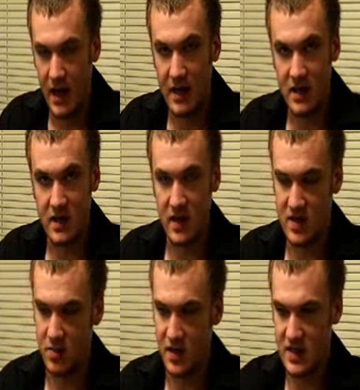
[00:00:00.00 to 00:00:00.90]
and can
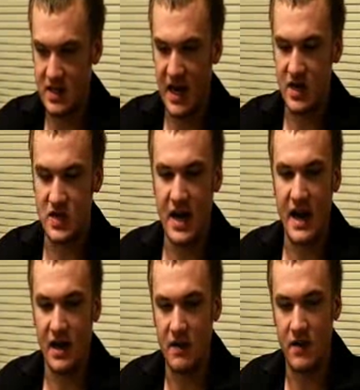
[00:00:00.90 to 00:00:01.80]
get somebody's entire
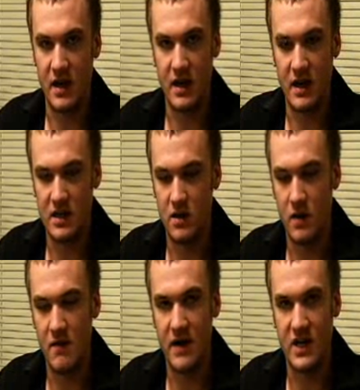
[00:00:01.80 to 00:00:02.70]
stack if I connect in the
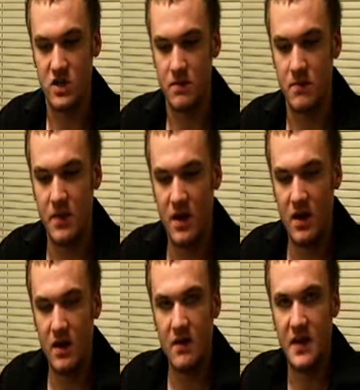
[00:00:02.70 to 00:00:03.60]
right fashion.
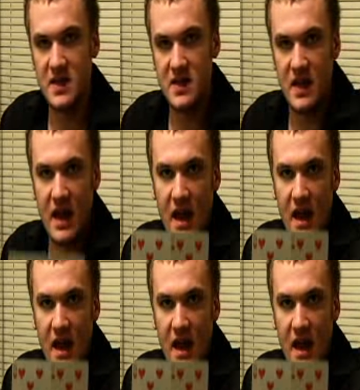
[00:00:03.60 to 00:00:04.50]
This is a
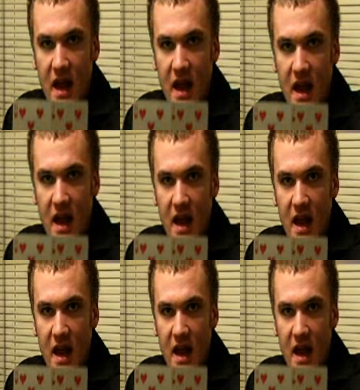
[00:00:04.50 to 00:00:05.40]
hand
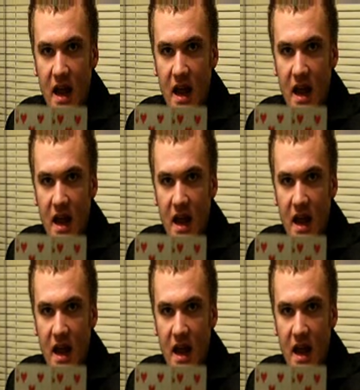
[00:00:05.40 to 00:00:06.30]
that's a great
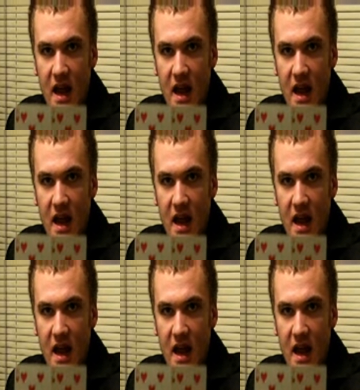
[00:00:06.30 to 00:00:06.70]
hand to